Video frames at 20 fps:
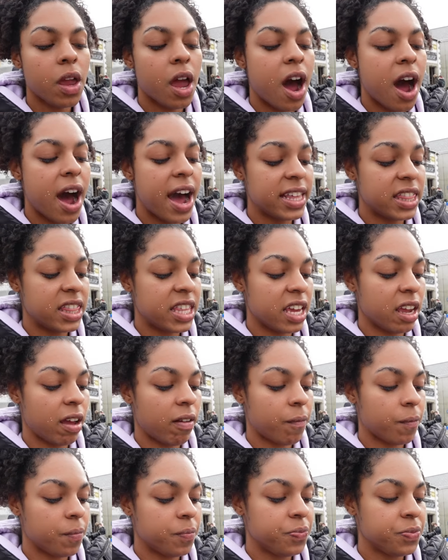I think
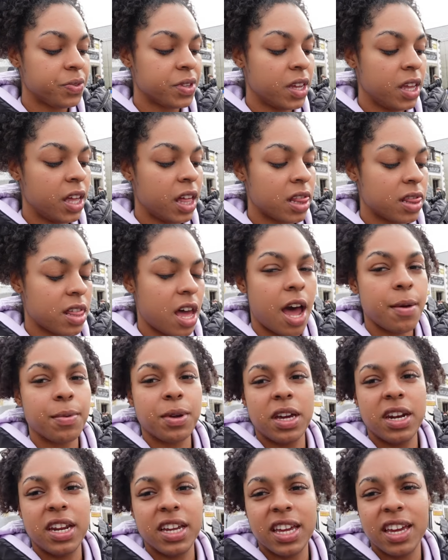that I'm
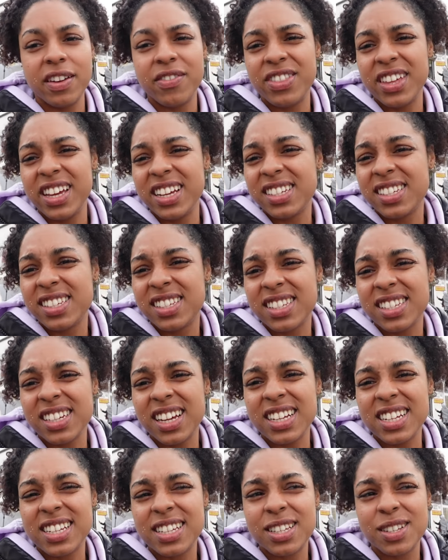gonna give this
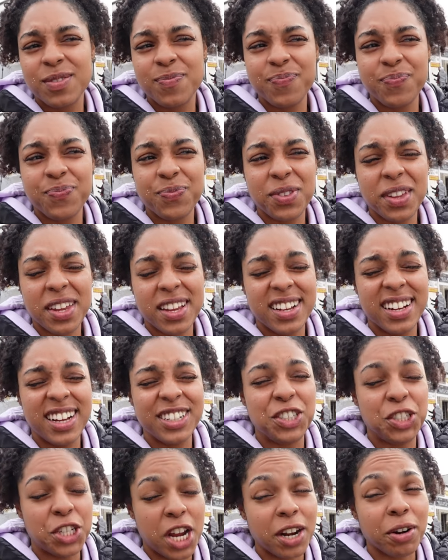a
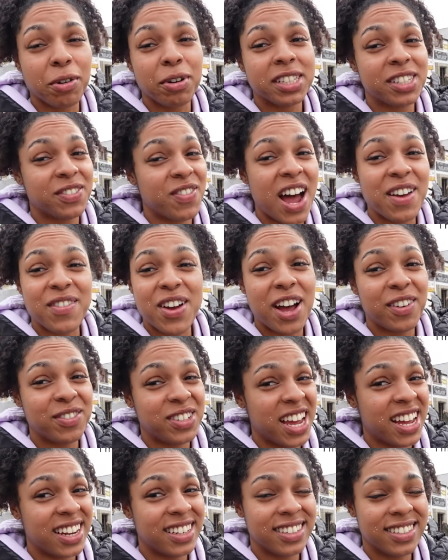generous 5 out of
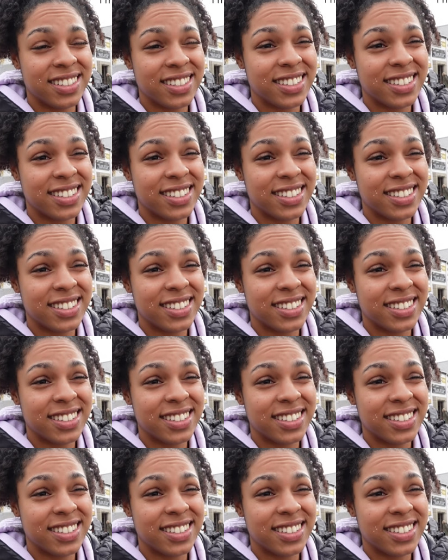10.